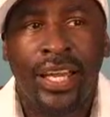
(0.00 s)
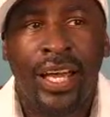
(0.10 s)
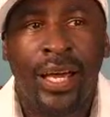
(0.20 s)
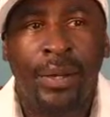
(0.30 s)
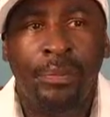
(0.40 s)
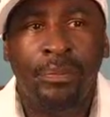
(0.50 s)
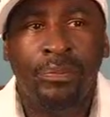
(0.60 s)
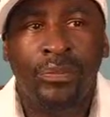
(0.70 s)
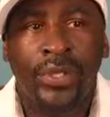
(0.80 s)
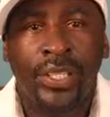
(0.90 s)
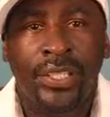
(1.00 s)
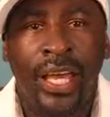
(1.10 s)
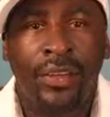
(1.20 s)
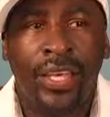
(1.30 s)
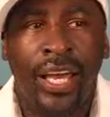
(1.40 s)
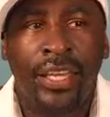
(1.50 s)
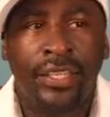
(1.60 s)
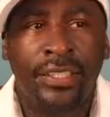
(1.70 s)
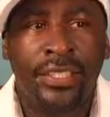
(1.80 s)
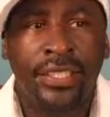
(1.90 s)
Now that I
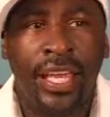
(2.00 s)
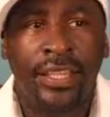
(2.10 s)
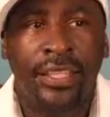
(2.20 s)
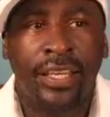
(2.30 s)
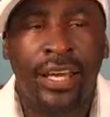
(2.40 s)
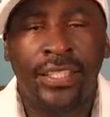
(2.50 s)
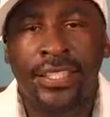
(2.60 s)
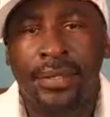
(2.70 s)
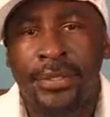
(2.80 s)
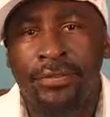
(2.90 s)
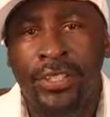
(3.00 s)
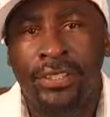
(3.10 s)
understand the concept of